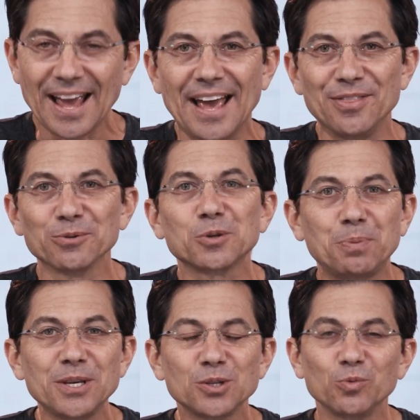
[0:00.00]
And there was a
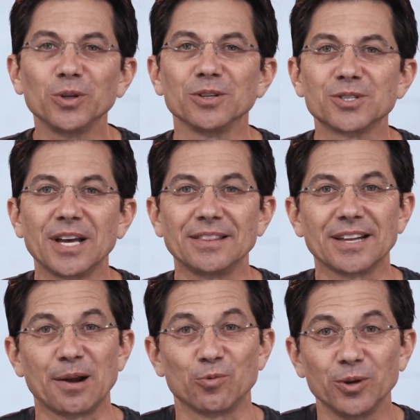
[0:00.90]
piece of real estate
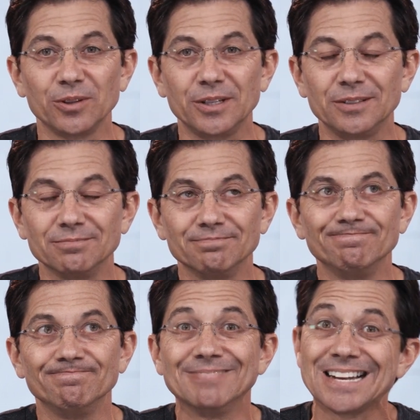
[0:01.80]
that I really
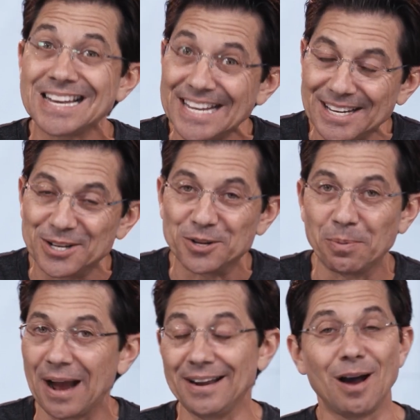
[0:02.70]
needed to
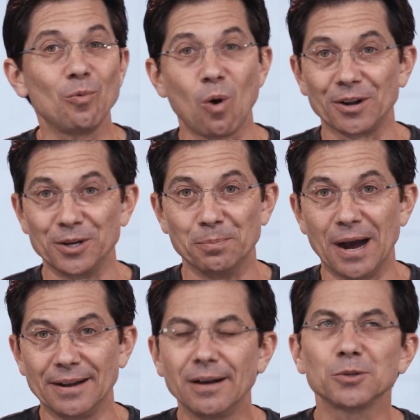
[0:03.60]
buy, not wanted to
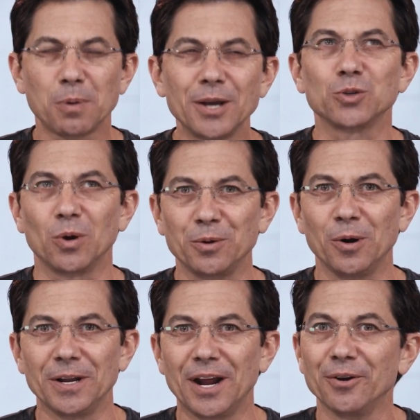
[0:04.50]
buy. I was probably
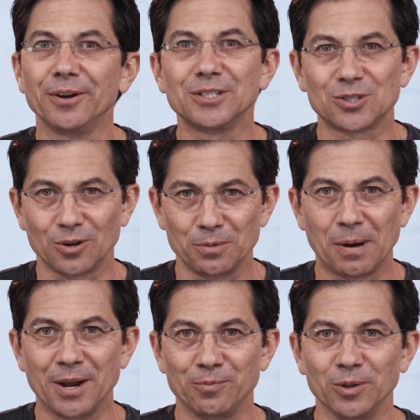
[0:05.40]
21 and I already started
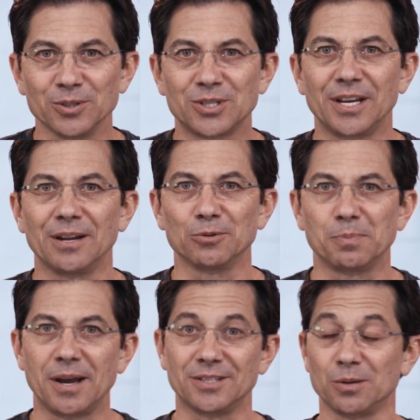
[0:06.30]
buying real estate. I was
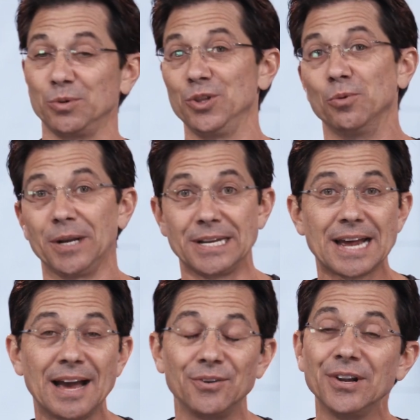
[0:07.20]
buying some with no money
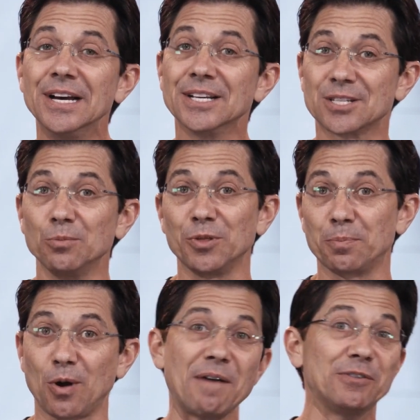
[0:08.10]
down, some with the
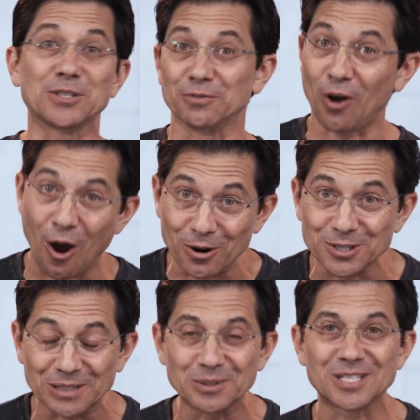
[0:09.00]
profits of
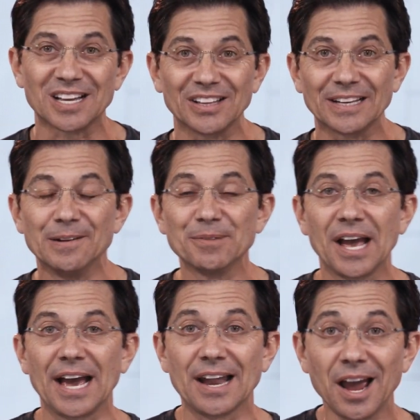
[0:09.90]
cars I was selling.
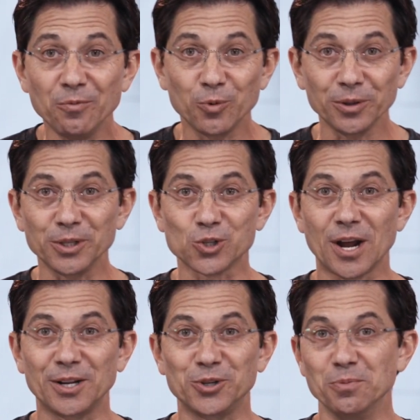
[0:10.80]
And I really
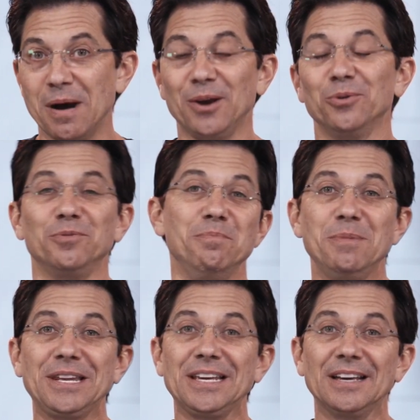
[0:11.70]
tried to do my own
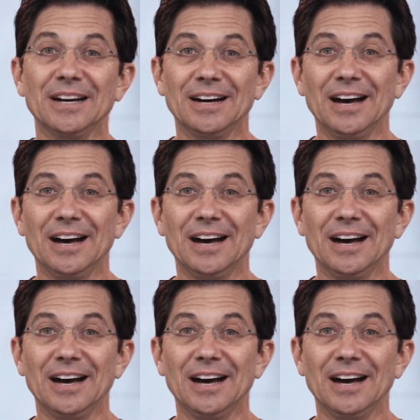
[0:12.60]
mini